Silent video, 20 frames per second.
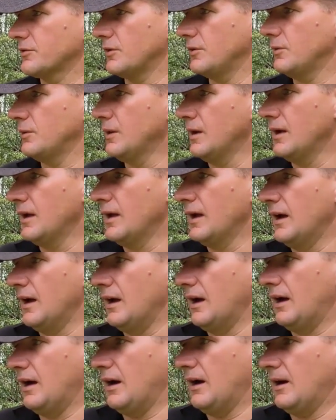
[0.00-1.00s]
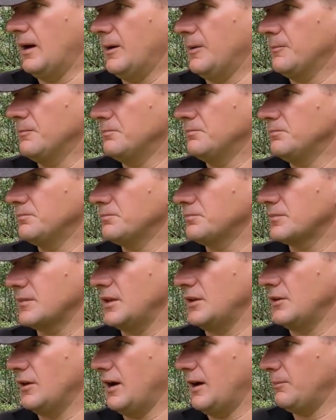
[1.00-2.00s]
So,
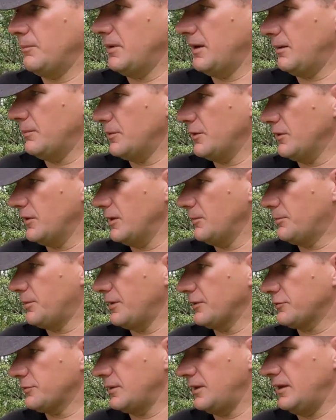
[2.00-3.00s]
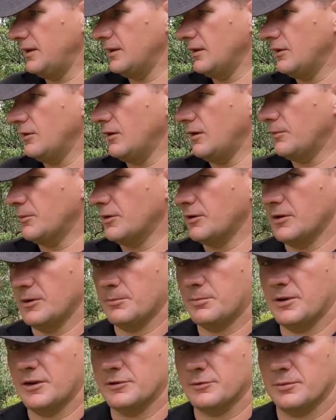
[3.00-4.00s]
you know, I'm really impressed with EGO. I'm really
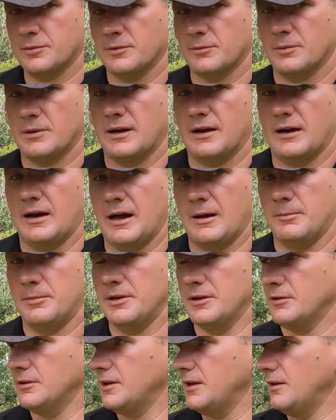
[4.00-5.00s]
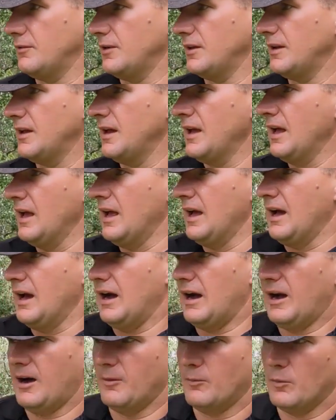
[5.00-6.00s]
impressed with the reliability of it.
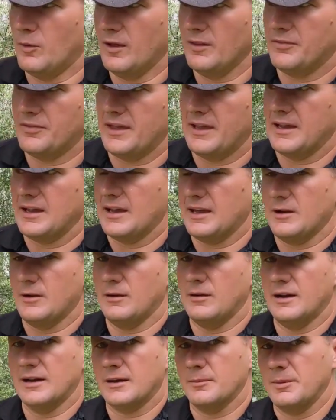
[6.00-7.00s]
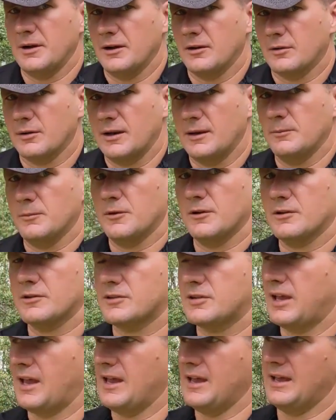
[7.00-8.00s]
One thing I don't like about
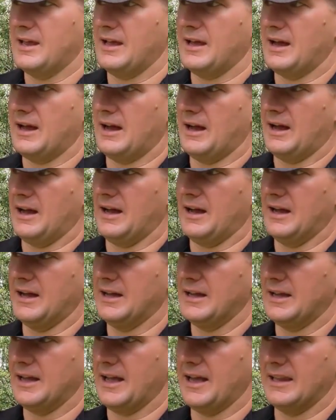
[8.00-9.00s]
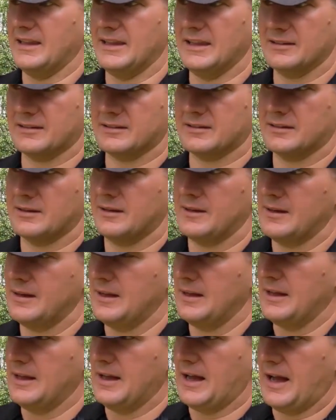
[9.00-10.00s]
Greenworks, and this,
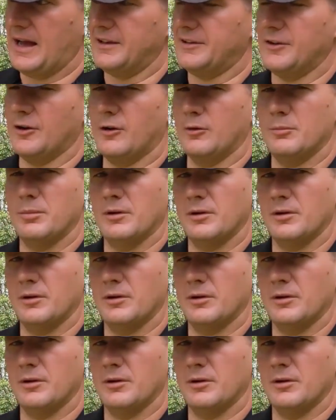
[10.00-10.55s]
I don't